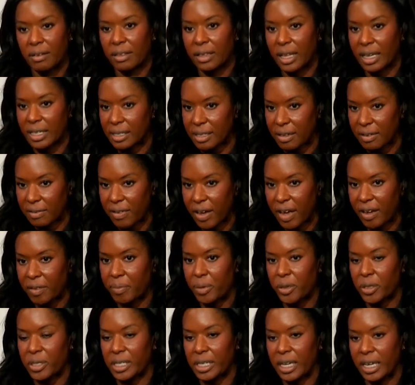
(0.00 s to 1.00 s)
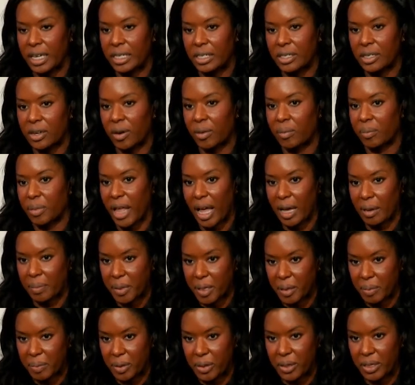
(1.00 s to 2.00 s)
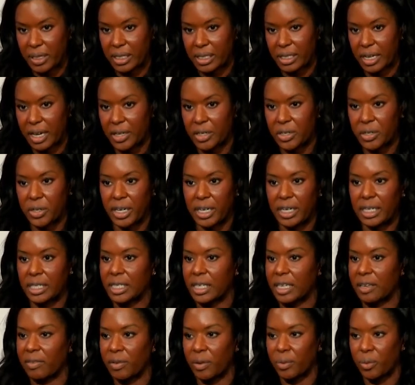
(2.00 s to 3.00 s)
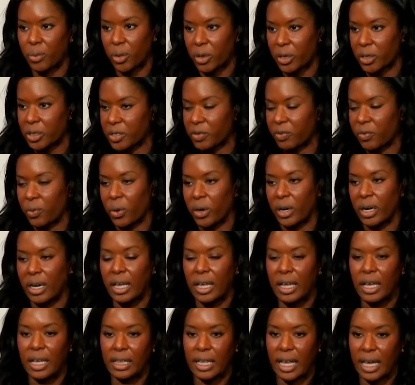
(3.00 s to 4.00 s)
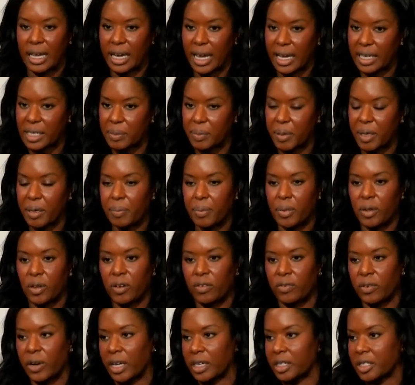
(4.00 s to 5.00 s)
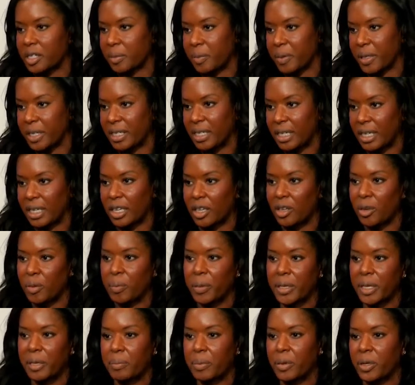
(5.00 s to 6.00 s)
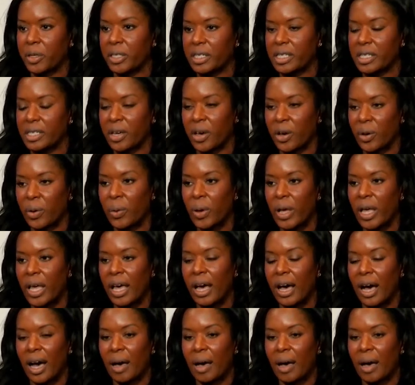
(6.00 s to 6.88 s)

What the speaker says: Less than 5% are black people in this country, and it's even worse for Latinx people, for LGBTQ people, and so